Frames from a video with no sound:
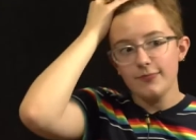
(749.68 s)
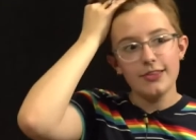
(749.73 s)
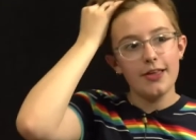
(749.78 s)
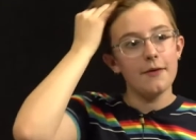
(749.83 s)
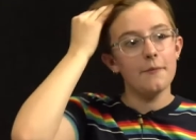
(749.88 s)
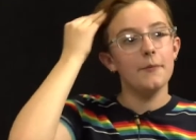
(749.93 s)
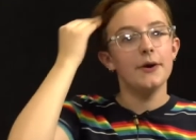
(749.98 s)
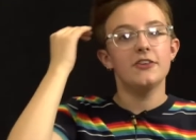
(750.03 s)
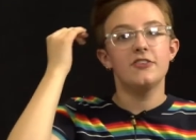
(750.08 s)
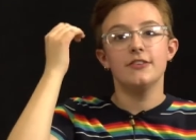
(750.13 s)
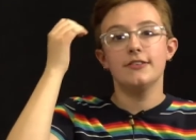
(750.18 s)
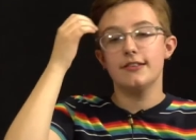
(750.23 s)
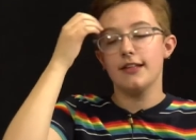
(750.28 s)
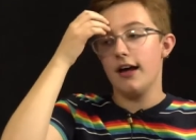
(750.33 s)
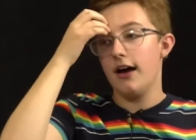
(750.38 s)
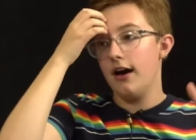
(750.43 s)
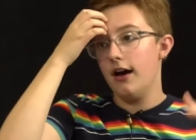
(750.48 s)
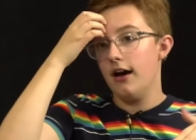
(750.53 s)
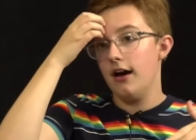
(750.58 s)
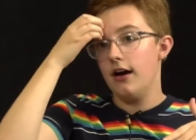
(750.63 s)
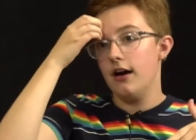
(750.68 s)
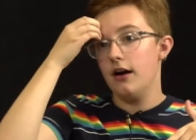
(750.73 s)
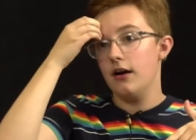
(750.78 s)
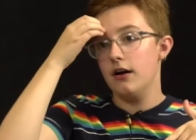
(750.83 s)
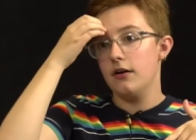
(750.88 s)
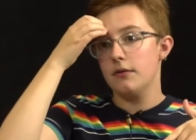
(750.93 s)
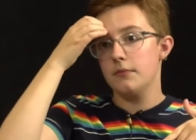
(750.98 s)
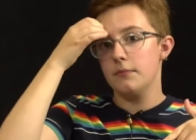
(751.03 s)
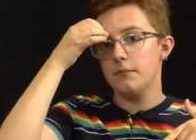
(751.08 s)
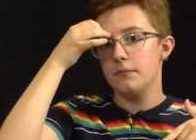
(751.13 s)
which is uh,
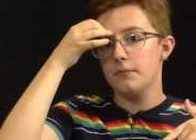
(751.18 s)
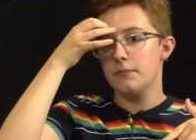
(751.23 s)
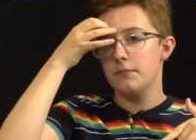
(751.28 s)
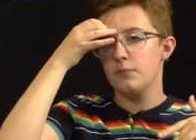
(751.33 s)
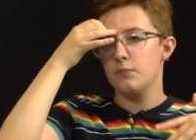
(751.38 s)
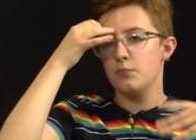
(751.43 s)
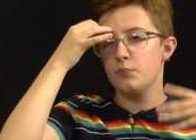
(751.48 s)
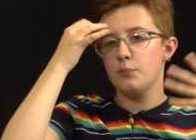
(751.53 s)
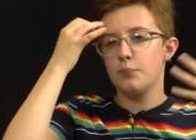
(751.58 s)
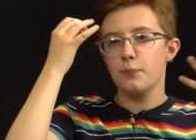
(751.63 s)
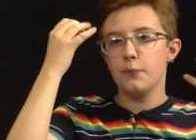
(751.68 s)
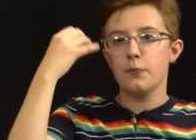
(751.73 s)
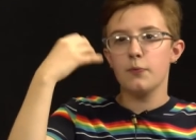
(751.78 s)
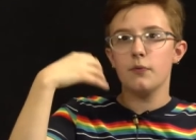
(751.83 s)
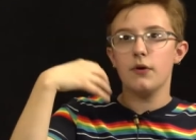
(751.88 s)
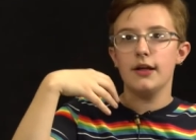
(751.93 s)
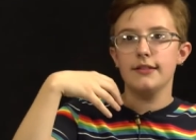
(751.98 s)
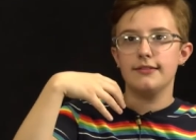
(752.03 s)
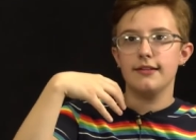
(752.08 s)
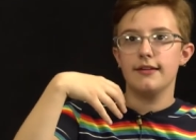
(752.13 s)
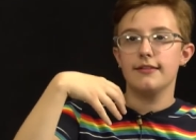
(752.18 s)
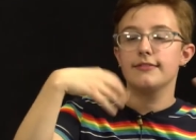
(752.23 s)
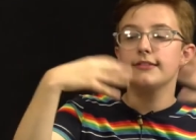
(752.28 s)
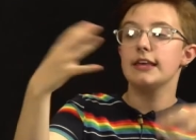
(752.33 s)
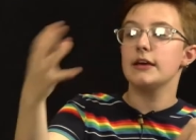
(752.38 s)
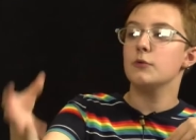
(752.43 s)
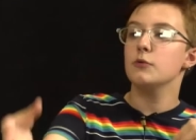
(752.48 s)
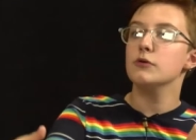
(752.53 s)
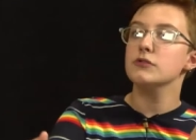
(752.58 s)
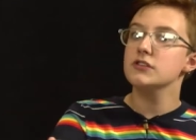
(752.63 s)
it's a
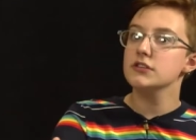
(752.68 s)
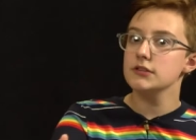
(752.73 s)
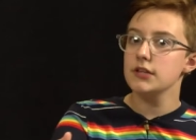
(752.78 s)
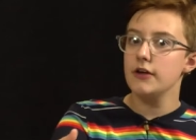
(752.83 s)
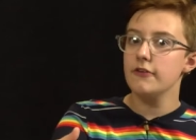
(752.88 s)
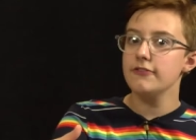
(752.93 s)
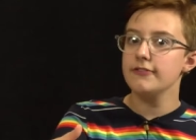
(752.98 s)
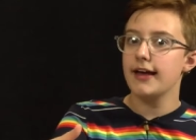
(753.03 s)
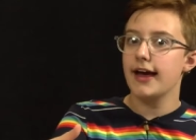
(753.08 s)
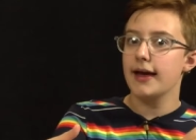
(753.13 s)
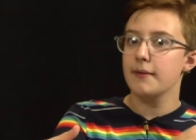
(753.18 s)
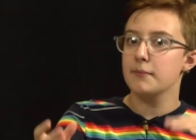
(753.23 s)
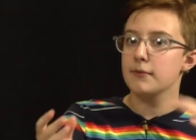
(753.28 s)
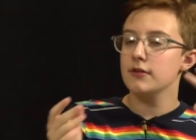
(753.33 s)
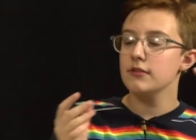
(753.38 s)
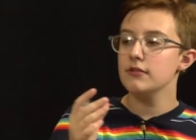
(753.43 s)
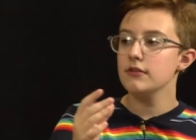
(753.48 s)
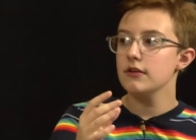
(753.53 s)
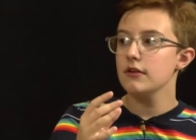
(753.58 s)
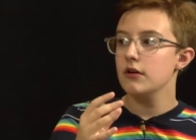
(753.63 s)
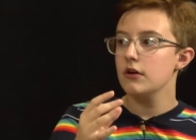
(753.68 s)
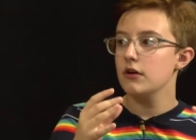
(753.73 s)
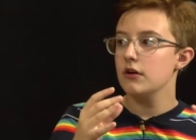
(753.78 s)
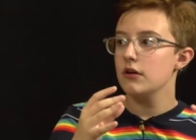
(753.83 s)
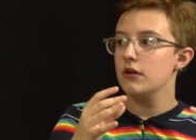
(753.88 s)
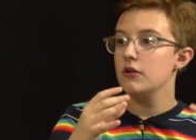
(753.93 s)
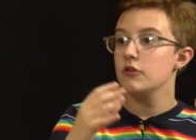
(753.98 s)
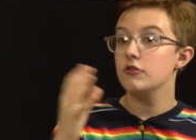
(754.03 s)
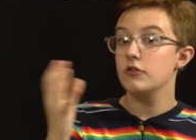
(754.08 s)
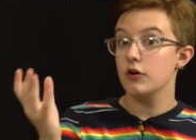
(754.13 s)
sequel to Love Simon,
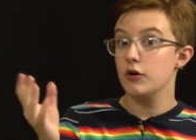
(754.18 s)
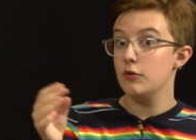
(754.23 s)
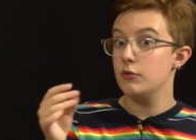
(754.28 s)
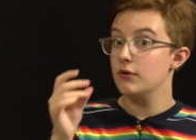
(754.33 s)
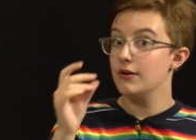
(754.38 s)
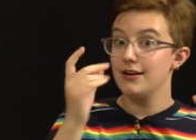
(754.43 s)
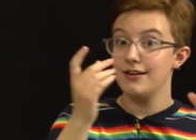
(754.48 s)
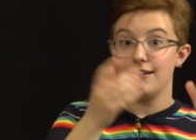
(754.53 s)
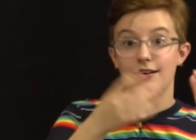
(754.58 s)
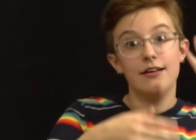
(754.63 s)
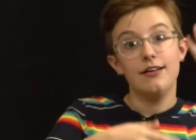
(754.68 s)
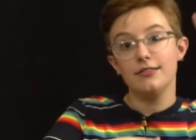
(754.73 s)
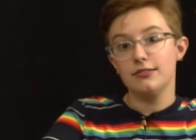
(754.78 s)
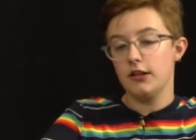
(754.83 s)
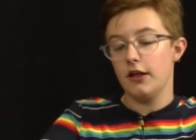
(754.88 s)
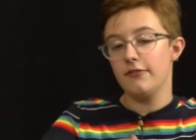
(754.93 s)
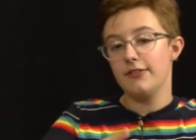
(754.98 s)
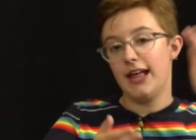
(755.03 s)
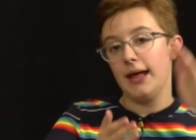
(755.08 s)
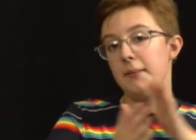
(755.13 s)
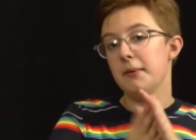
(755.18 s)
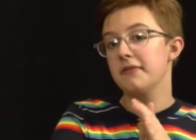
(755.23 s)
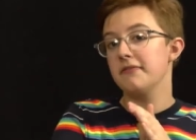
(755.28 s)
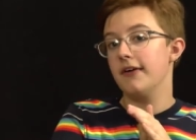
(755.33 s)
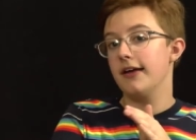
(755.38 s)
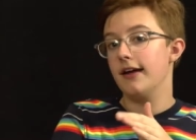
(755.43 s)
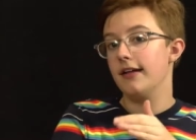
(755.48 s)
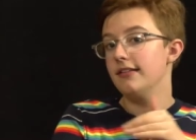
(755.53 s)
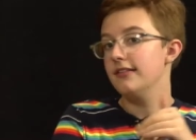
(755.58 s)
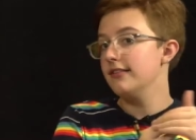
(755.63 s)
so Love Simon
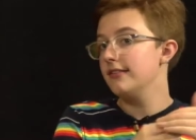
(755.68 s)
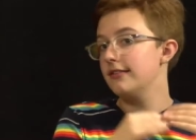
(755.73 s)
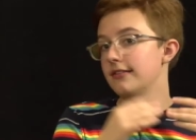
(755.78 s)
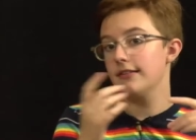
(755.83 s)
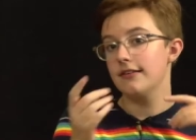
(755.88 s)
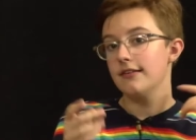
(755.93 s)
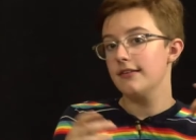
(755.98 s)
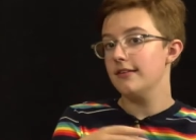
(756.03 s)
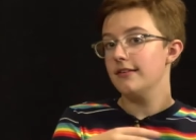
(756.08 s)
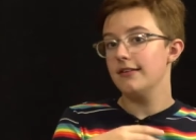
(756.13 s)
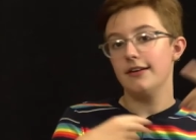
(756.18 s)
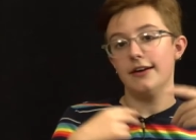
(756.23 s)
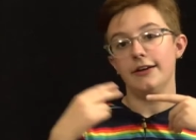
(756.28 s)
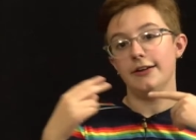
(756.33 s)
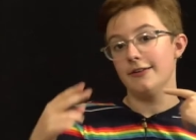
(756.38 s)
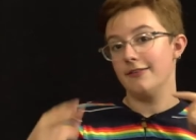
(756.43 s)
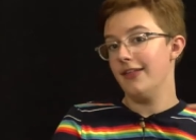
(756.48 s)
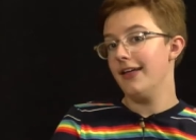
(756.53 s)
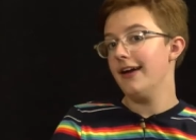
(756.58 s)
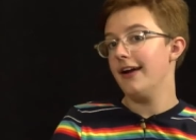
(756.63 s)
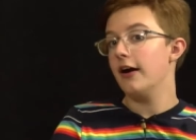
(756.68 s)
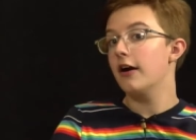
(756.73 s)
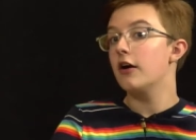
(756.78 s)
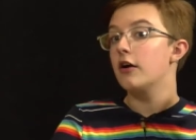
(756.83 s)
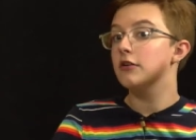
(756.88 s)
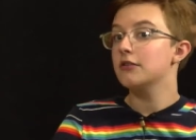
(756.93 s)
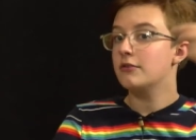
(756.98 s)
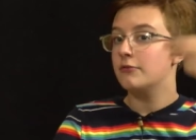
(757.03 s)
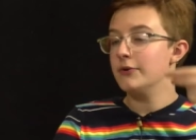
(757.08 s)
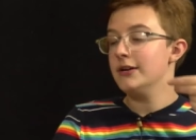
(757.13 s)
fans, you're there.
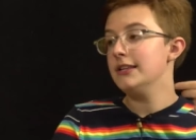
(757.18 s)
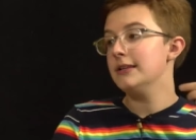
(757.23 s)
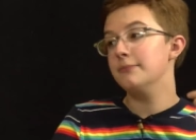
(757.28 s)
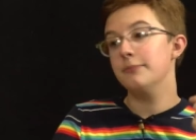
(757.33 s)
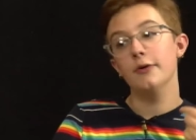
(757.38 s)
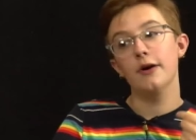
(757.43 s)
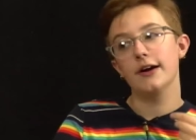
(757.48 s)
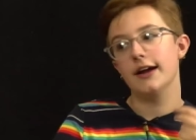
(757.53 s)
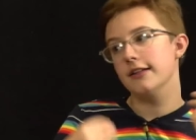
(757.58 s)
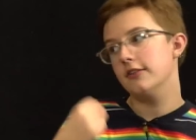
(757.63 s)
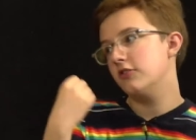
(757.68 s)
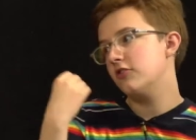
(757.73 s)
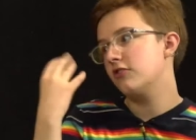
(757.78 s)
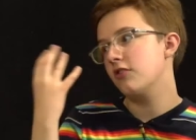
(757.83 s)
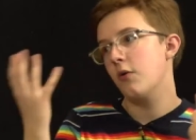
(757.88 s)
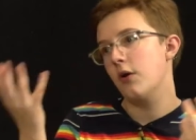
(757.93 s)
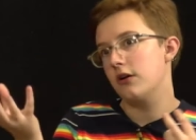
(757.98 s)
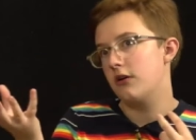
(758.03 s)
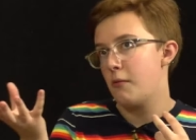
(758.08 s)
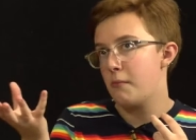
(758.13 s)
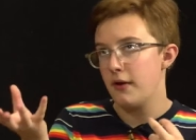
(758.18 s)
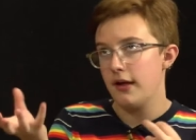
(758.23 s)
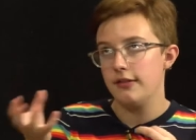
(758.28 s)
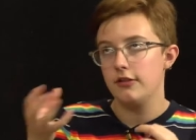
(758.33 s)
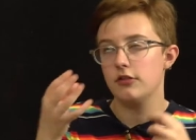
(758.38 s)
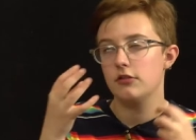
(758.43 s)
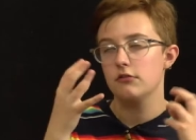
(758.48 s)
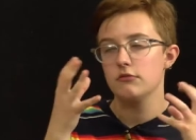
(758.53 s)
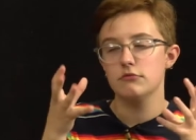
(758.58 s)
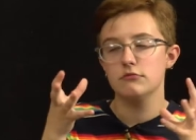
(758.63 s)
Read the book. It's so under.
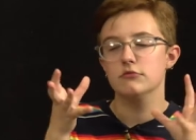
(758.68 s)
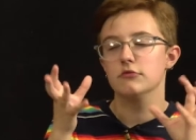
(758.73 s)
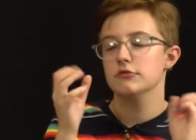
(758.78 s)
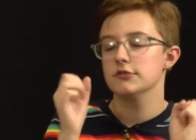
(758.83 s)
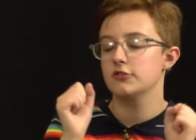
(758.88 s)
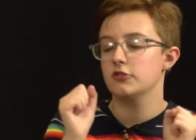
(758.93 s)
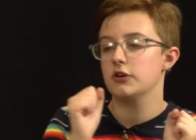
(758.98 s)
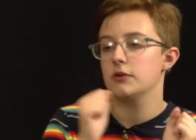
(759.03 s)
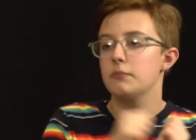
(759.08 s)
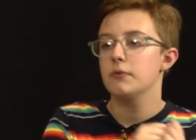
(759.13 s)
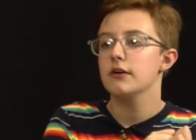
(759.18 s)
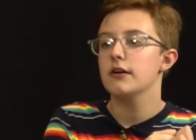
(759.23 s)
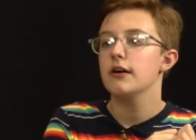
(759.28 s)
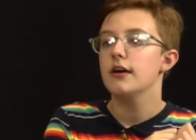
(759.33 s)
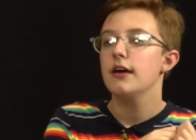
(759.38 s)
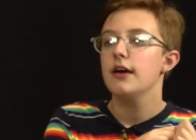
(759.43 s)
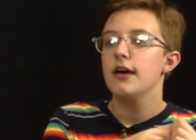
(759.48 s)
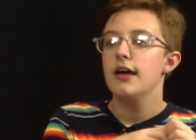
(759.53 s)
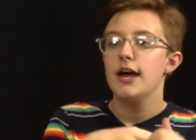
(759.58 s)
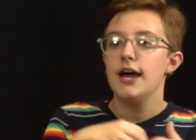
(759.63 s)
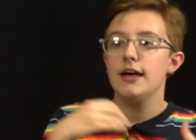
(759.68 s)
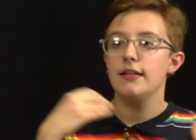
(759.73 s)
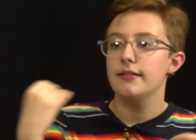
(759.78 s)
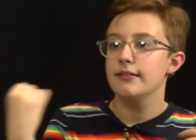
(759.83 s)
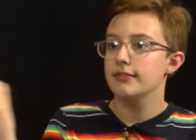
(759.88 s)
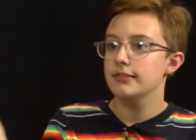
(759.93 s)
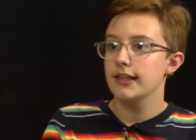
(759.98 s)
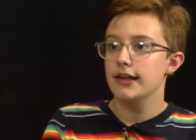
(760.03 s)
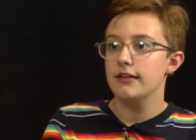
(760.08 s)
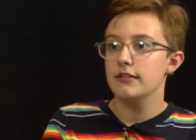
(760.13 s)
It's ooh, such a good book.
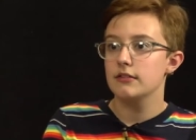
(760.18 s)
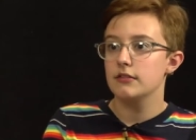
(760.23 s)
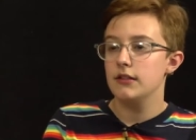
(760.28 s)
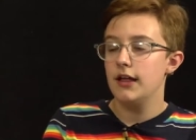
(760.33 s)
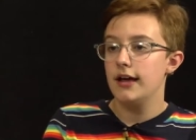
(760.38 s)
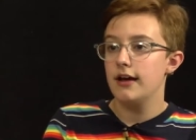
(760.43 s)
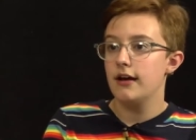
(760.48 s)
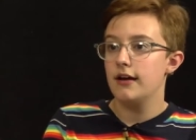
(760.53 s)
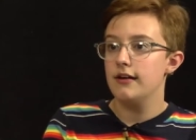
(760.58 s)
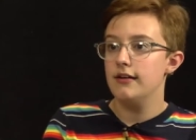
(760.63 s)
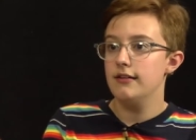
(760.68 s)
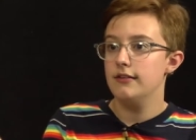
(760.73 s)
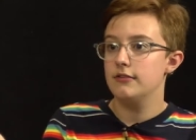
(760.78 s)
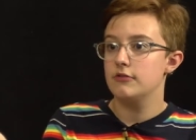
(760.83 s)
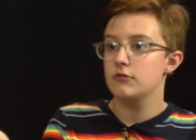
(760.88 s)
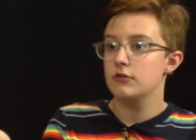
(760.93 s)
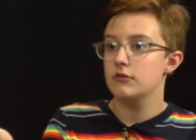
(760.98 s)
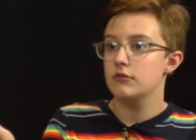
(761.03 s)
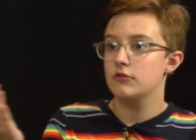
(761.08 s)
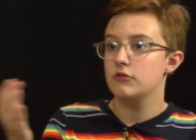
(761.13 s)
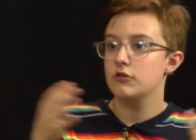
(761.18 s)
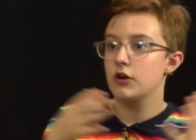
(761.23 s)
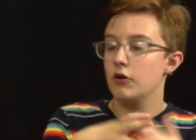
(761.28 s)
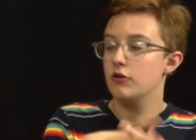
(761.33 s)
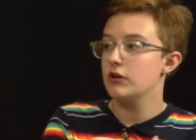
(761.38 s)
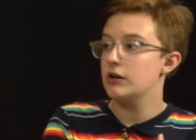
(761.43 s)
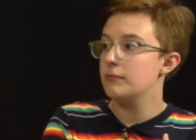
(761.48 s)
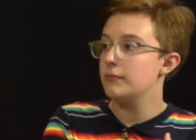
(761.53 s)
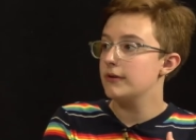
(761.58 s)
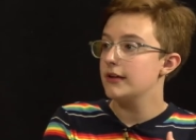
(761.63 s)
And Le- Leia is
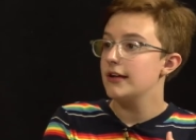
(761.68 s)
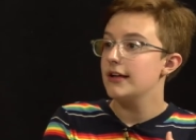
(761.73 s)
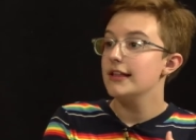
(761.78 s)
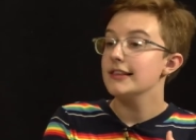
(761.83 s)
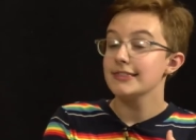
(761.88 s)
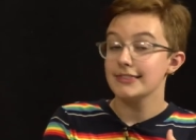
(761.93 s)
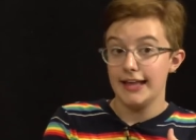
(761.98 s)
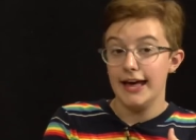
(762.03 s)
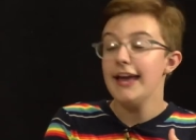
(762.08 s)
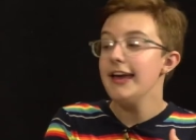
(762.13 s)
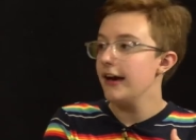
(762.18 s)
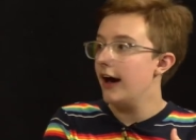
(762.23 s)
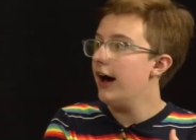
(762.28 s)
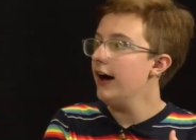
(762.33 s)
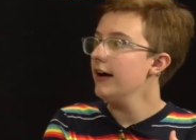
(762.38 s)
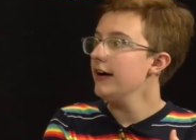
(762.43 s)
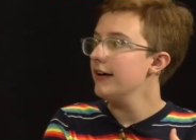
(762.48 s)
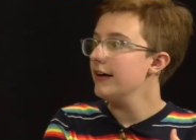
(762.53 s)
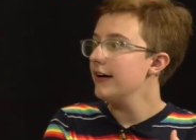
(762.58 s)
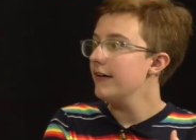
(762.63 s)
shown to be, Leia